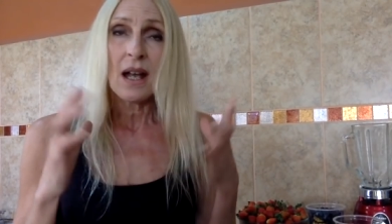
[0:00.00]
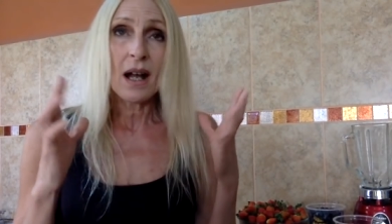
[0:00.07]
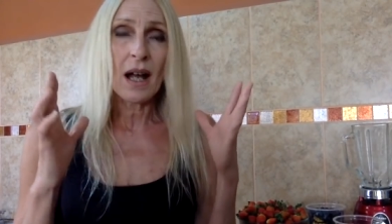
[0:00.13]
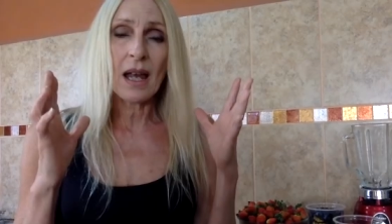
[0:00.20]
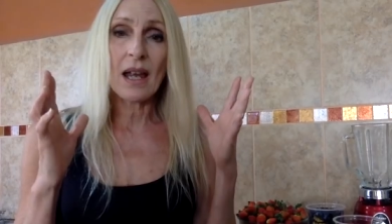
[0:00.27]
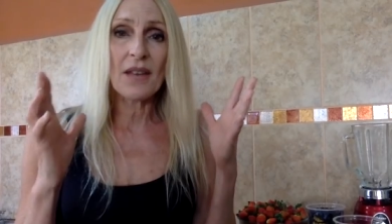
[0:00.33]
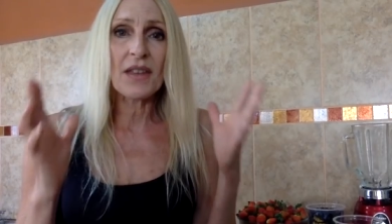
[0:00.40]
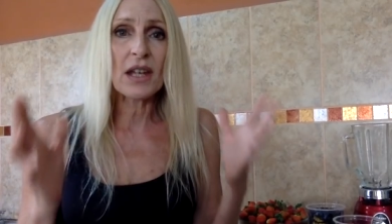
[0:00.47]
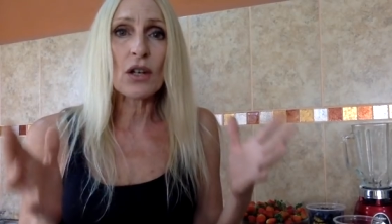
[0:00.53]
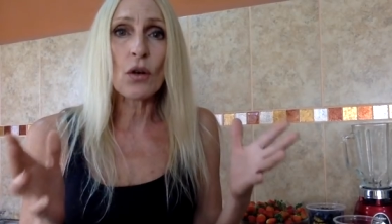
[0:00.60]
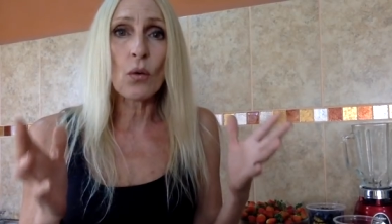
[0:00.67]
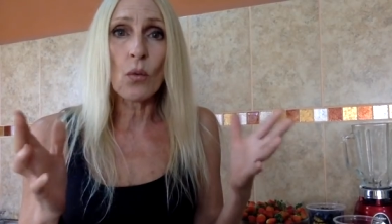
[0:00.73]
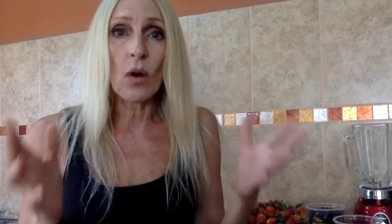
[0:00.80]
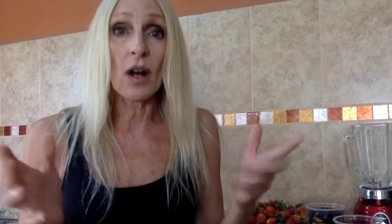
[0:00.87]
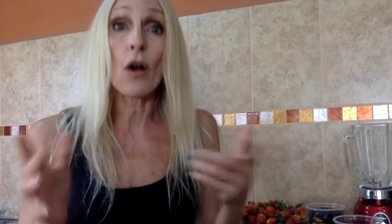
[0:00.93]
I, they
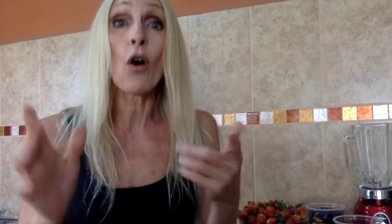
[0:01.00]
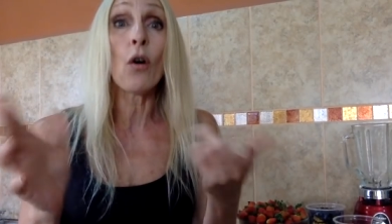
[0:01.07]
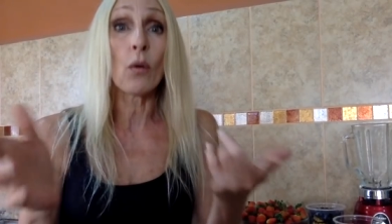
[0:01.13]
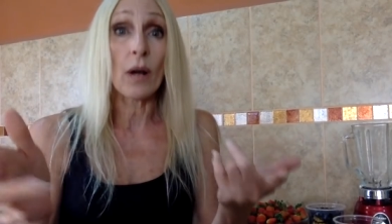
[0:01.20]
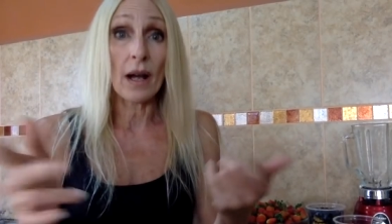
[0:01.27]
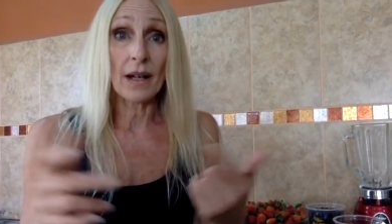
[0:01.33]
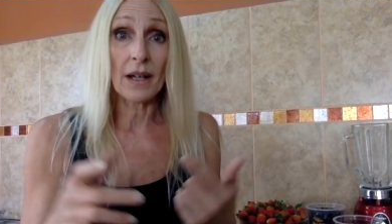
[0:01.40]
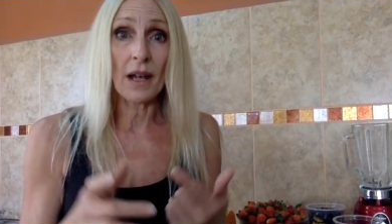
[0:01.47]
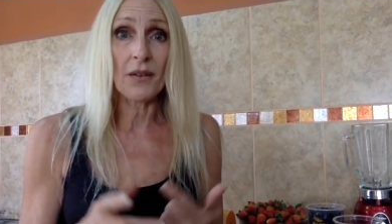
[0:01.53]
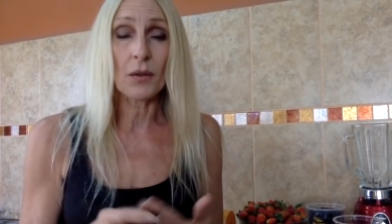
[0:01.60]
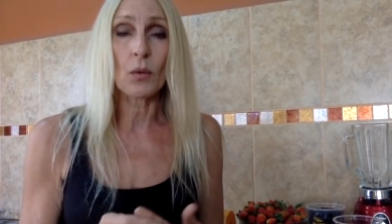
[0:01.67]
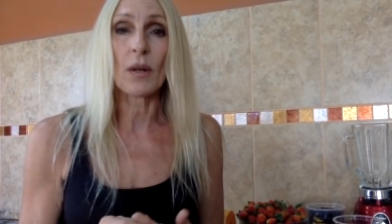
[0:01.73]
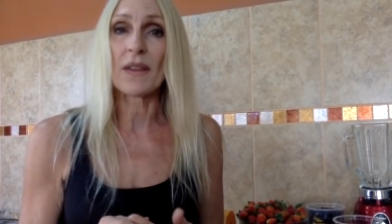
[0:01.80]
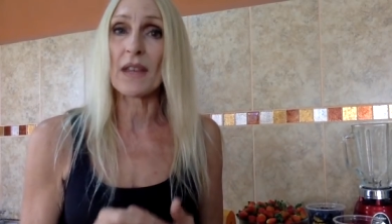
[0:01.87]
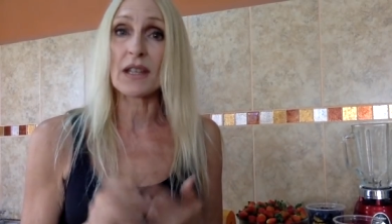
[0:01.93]
don't want, oh,
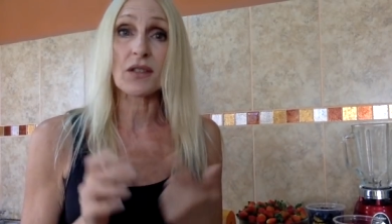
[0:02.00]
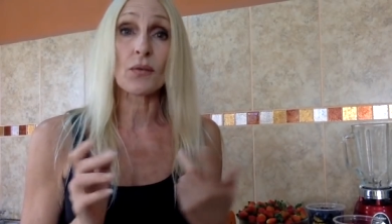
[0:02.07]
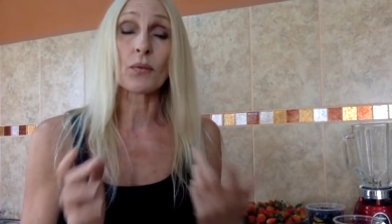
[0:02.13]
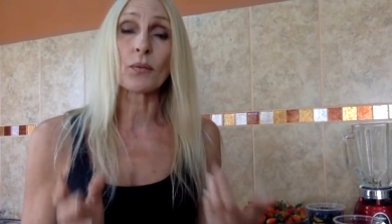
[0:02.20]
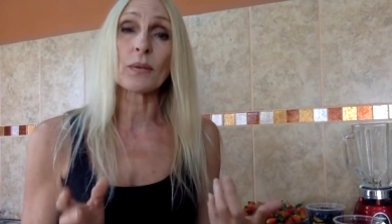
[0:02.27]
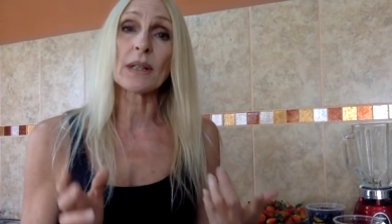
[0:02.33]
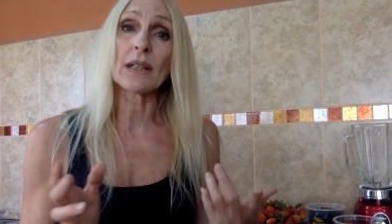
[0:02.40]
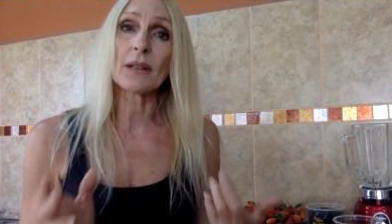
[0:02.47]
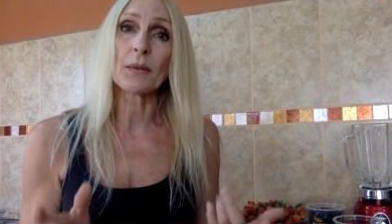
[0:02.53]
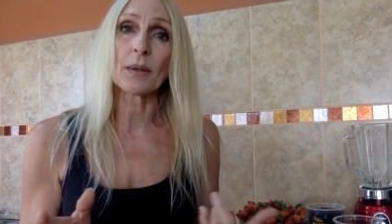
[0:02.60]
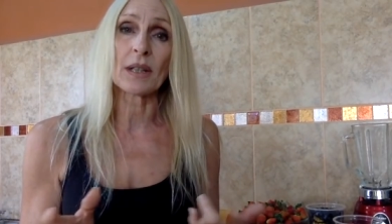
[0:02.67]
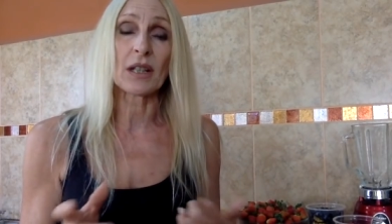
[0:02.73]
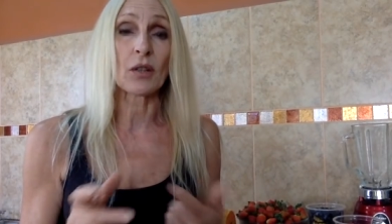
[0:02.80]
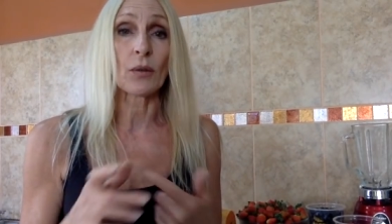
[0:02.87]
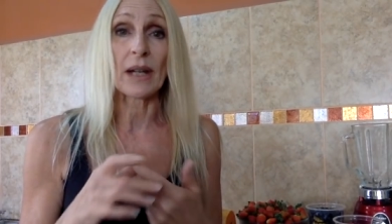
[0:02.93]
another one that's really,
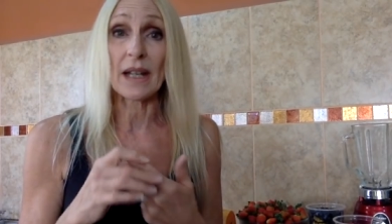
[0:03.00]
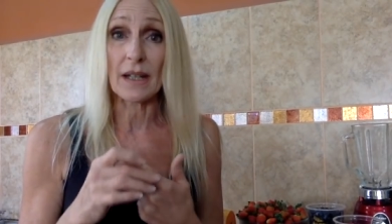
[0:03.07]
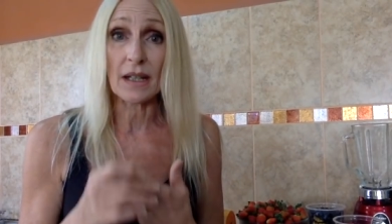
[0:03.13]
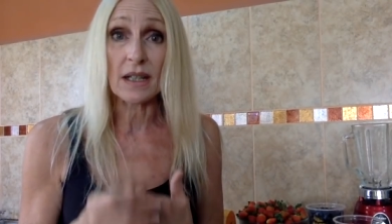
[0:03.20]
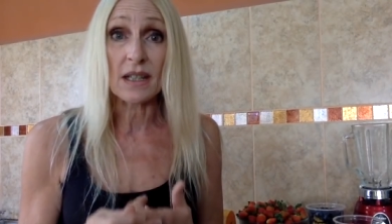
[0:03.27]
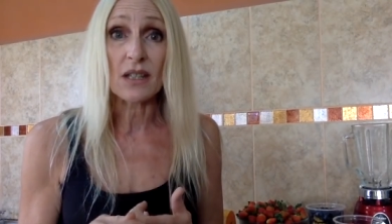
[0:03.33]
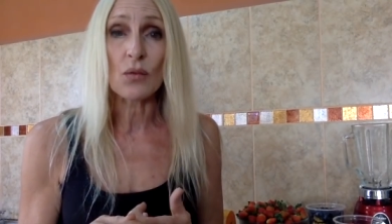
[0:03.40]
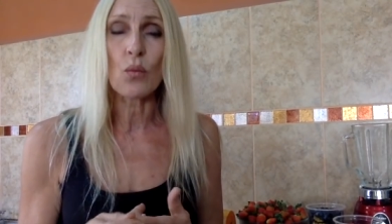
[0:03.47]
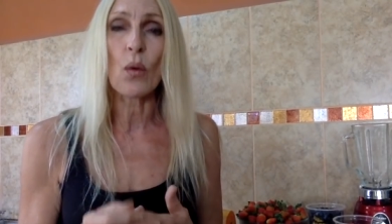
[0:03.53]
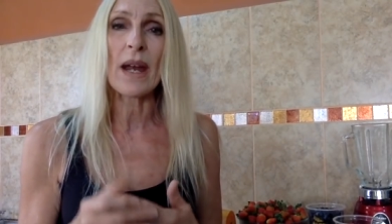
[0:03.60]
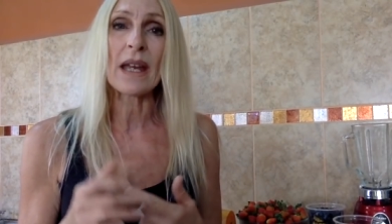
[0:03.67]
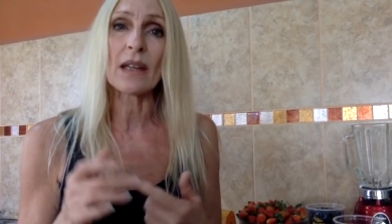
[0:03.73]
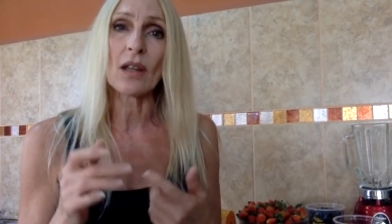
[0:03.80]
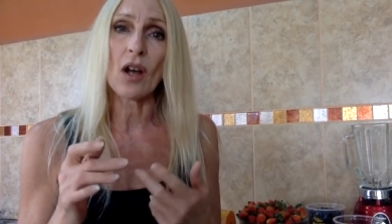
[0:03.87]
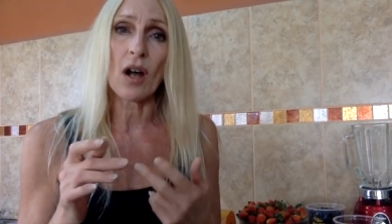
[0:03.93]
really great is
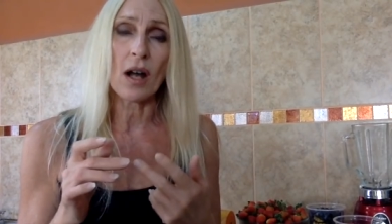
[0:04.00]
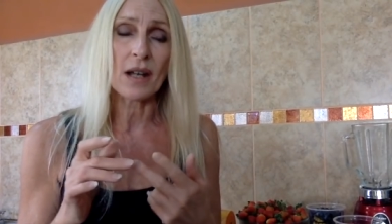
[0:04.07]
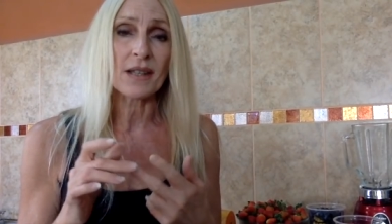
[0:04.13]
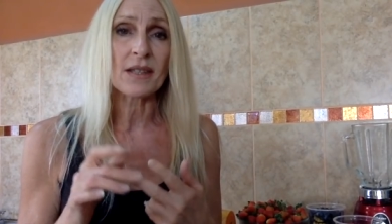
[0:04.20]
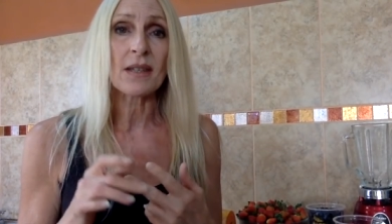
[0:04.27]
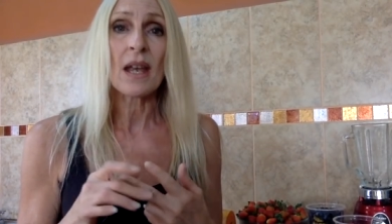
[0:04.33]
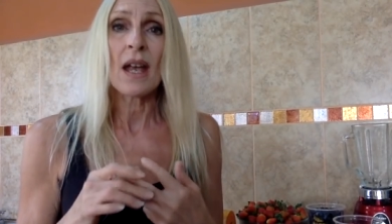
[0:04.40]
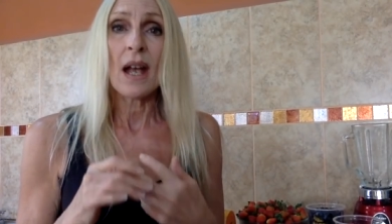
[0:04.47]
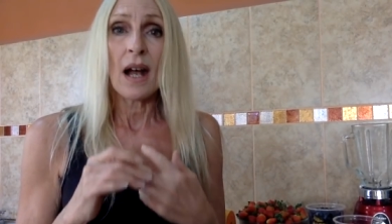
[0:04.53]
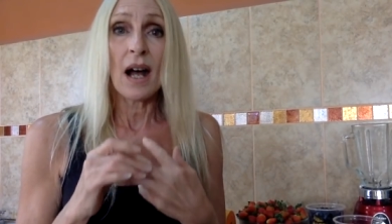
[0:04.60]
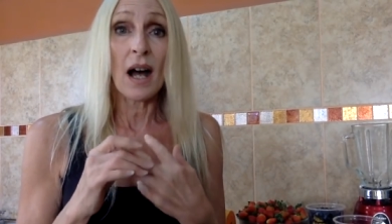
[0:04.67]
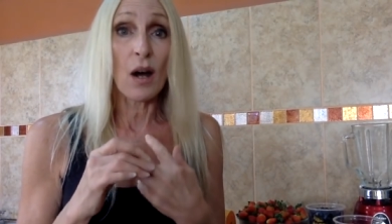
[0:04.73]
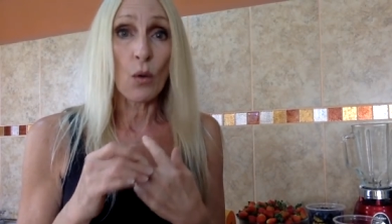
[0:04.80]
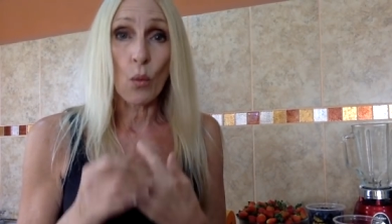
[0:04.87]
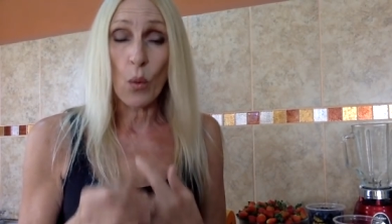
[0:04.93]
weight loss,
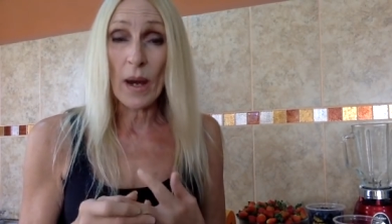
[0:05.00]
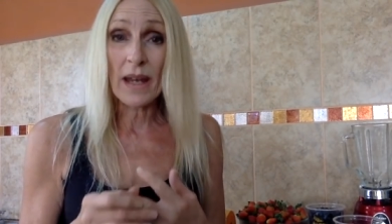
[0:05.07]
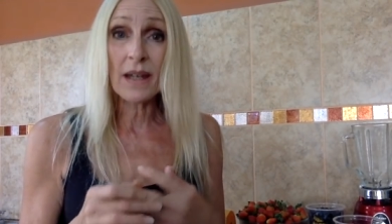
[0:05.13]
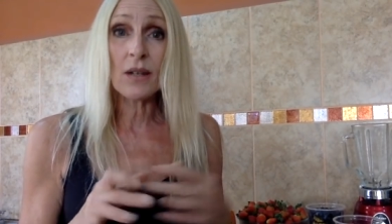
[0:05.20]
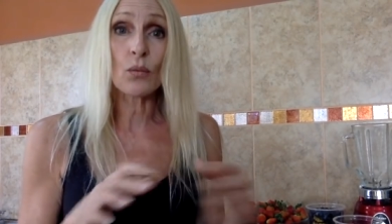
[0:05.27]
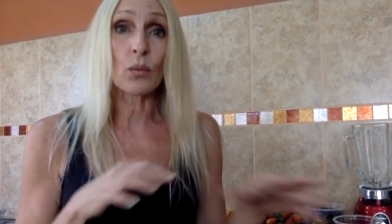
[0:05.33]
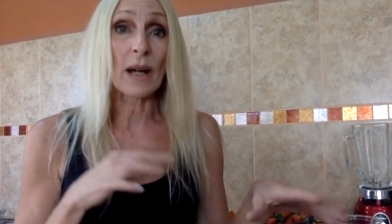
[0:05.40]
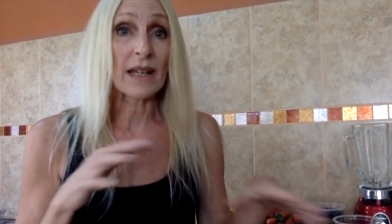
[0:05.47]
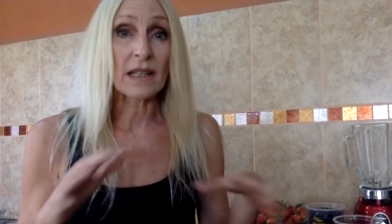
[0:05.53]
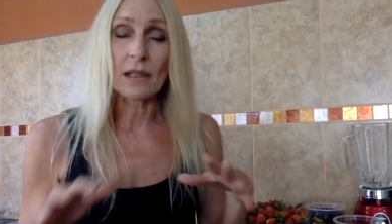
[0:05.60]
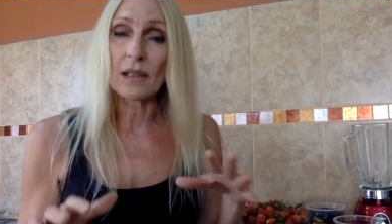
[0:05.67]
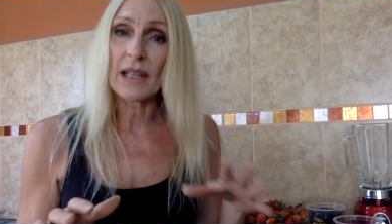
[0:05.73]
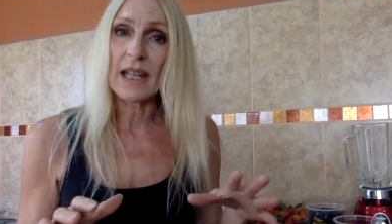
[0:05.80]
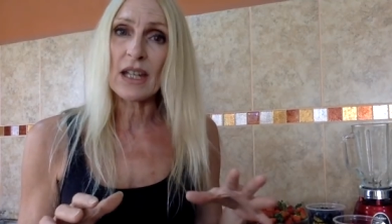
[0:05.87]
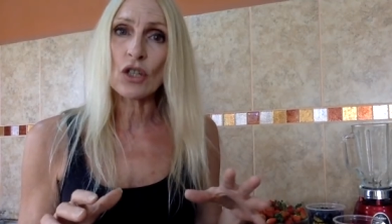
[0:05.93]
uh, weight
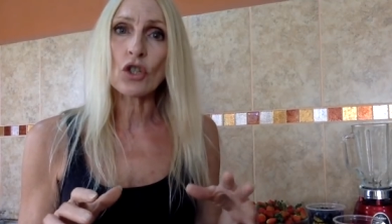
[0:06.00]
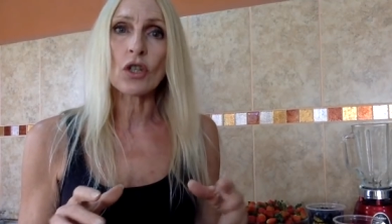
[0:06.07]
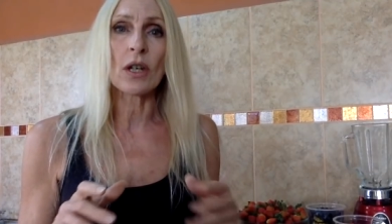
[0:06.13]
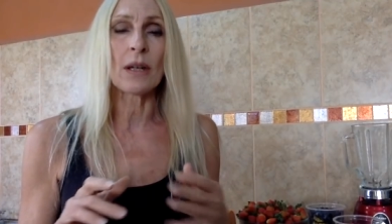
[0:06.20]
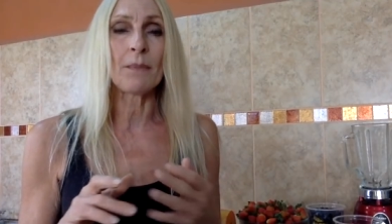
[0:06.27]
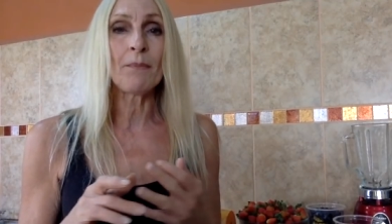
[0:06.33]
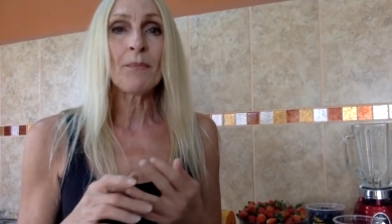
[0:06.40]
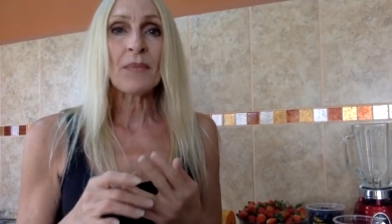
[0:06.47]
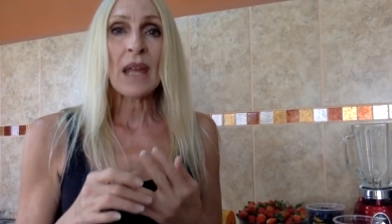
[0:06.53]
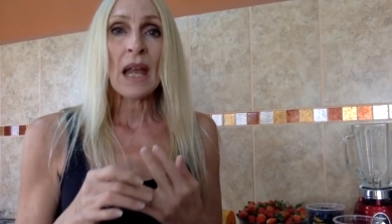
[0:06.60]
regulation,